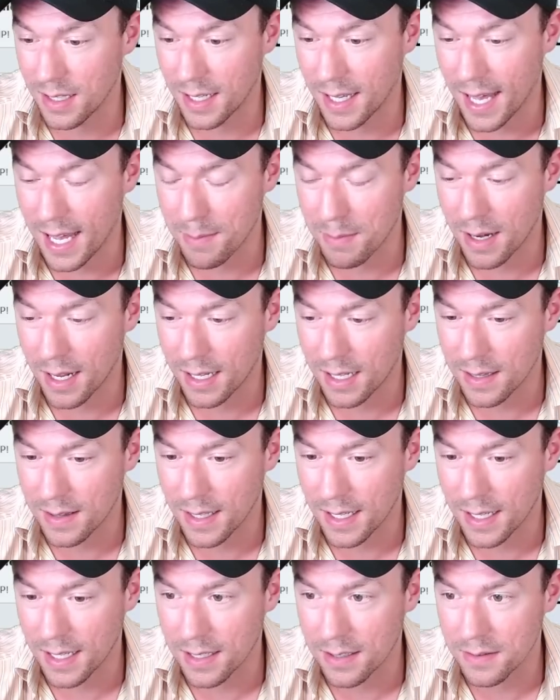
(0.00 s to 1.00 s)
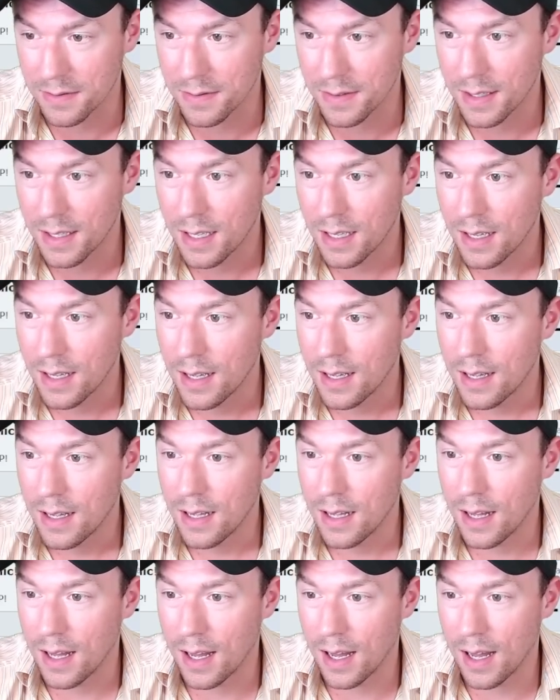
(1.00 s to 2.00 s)
in the game that I can think of.
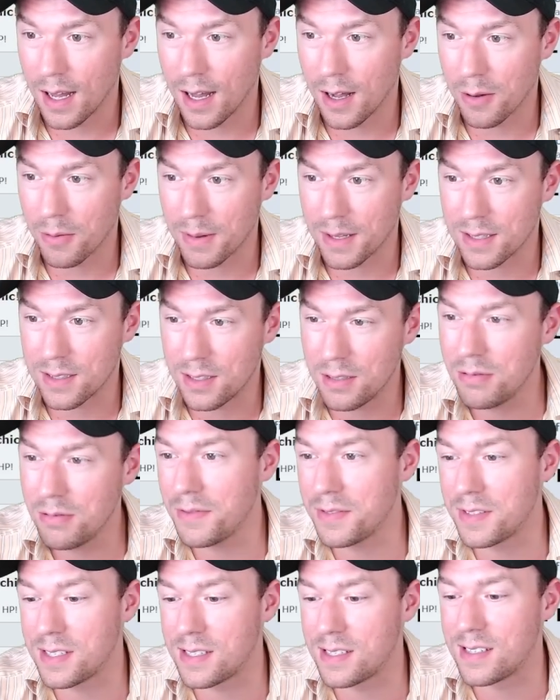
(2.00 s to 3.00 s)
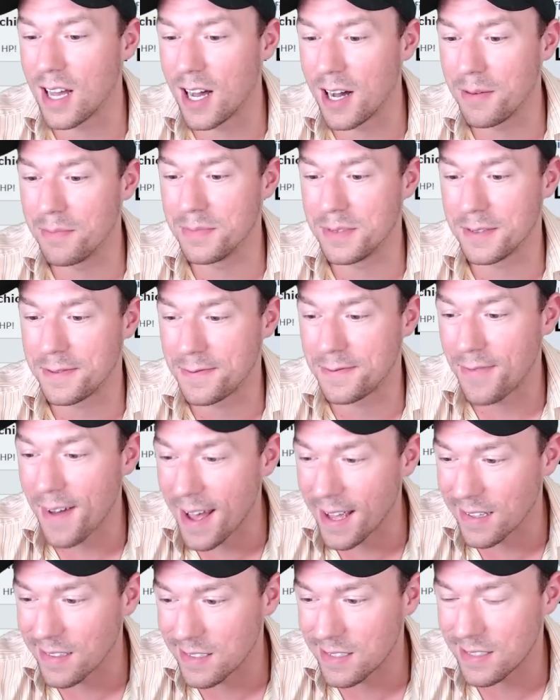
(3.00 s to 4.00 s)
Uh, we do have some
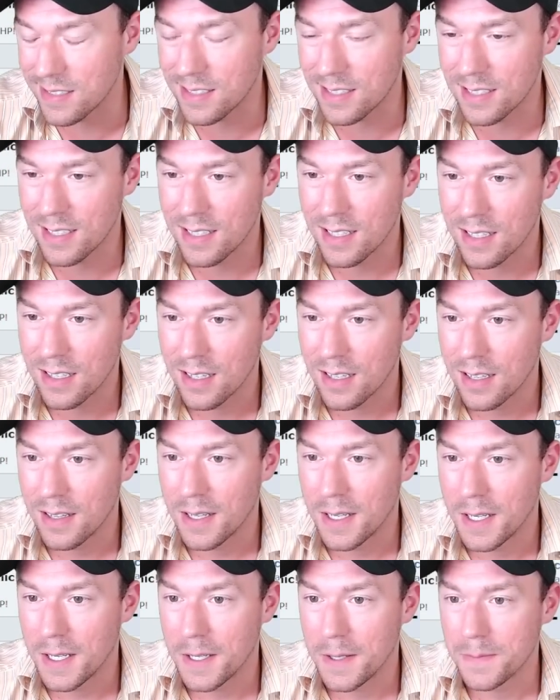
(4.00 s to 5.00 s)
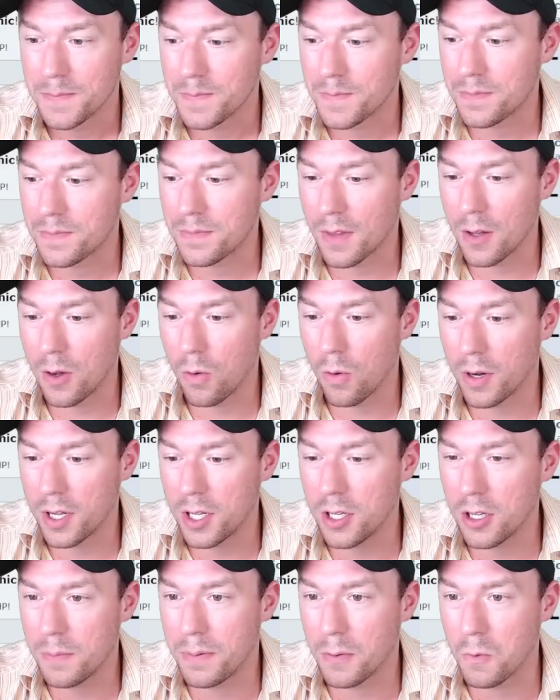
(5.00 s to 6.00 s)
defense. Or I
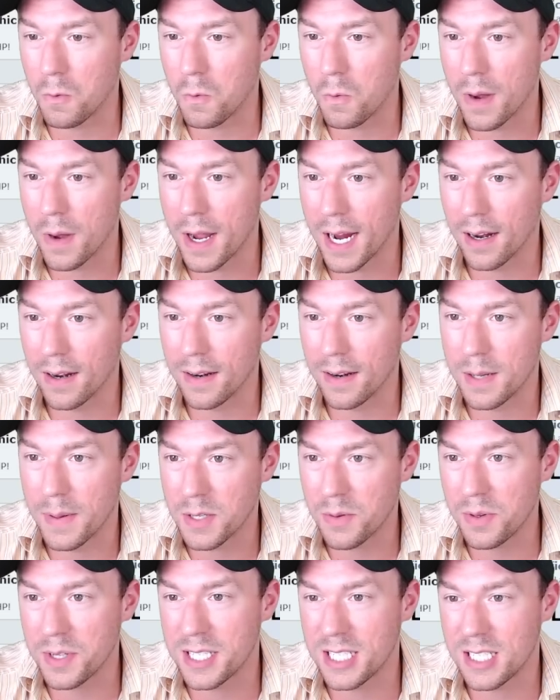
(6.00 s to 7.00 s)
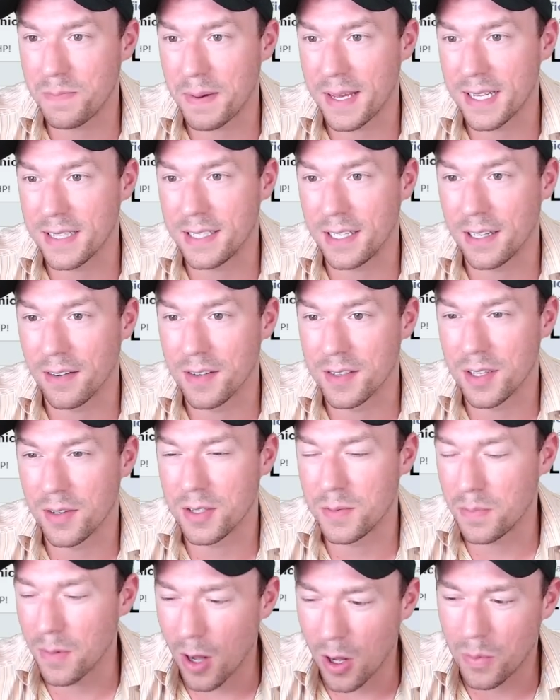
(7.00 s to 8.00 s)
could go to Bewear, depends on what its speed tier is,
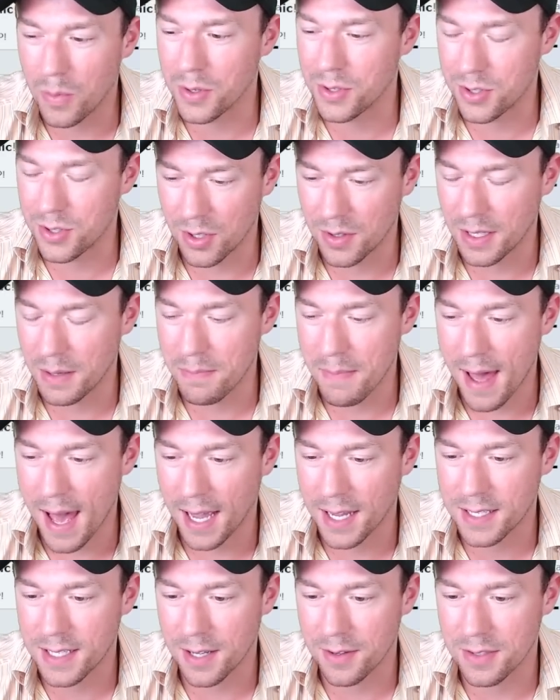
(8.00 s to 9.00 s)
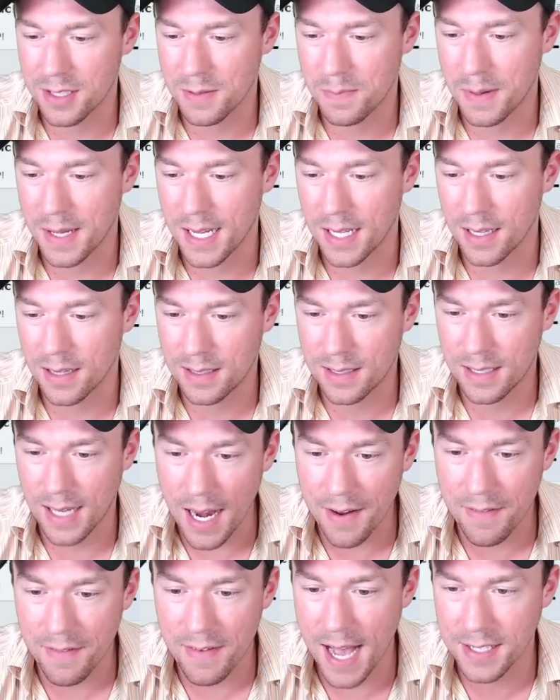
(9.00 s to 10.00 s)
though. It's almost certainly maxed out speed.
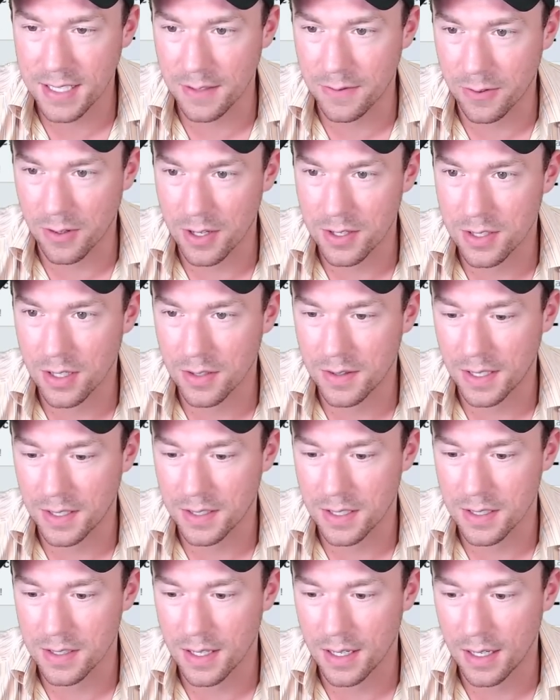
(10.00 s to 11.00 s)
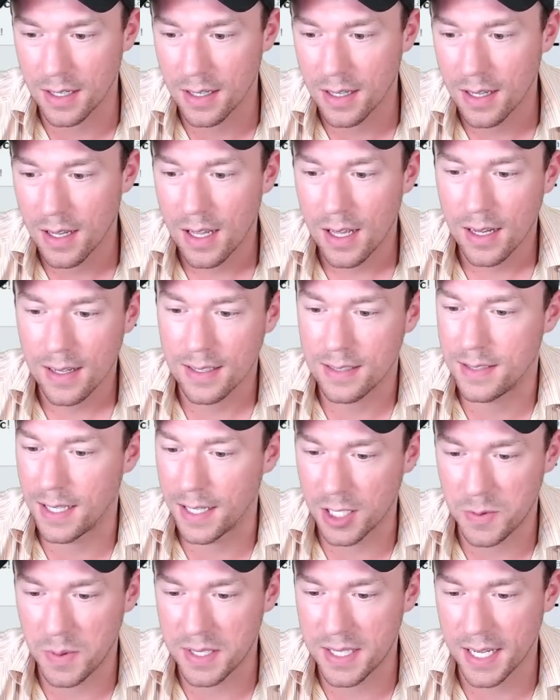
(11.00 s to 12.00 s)
Kind of nasty for us, all things considered.
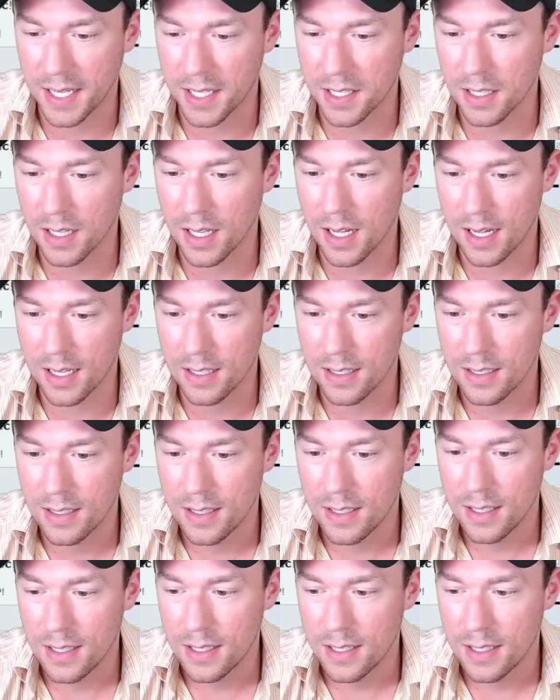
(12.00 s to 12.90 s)
Diggersby's taking a lot.